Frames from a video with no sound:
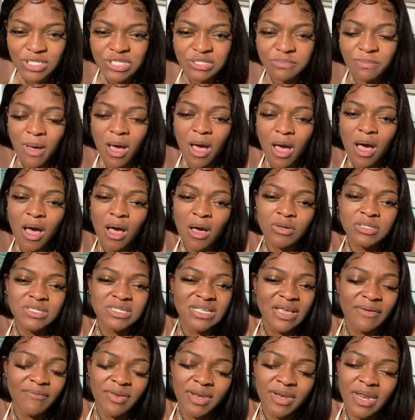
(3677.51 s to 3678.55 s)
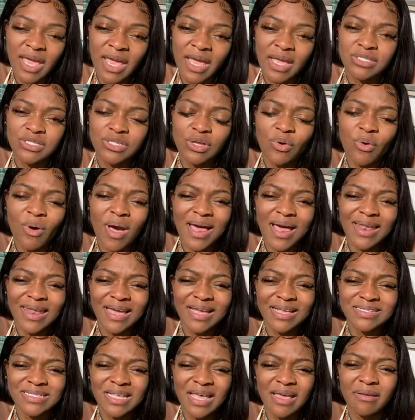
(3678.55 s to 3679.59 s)
A small 7-day. So
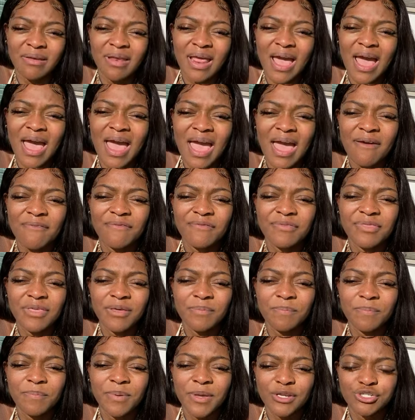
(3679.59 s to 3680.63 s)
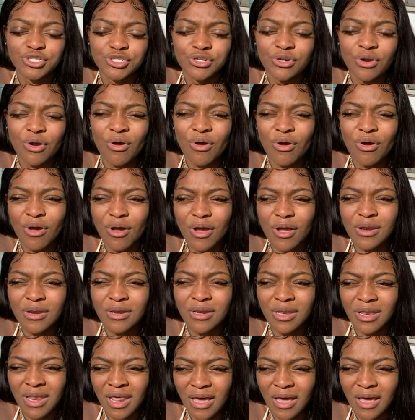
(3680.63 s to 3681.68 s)
like I said, I have the picture
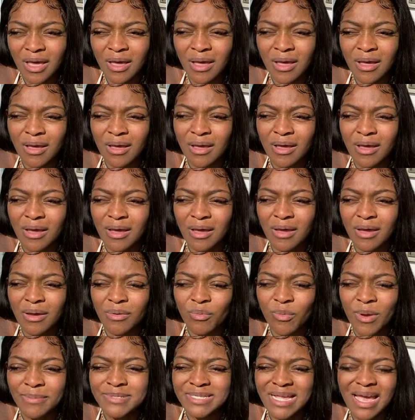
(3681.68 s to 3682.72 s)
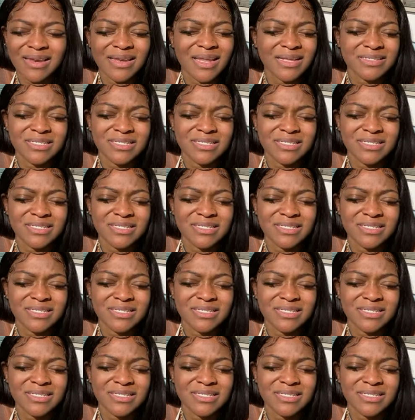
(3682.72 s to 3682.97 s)
on the website.